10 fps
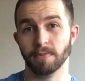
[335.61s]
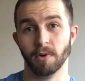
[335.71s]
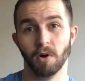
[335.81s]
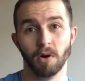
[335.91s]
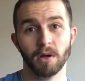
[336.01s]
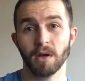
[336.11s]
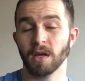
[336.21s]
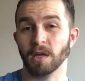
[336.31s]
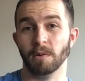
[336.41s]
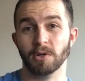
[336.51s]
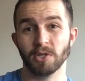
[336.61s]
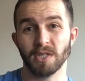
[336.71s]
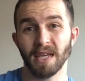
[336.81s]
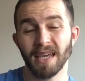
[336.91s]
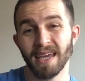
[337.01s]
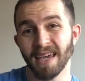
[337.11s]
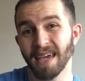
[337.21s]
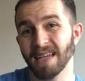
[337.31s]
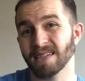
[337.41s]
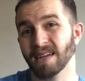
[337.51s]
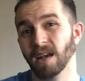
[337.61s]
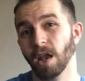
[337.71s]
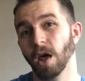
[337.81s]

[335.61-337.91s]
but you were just eating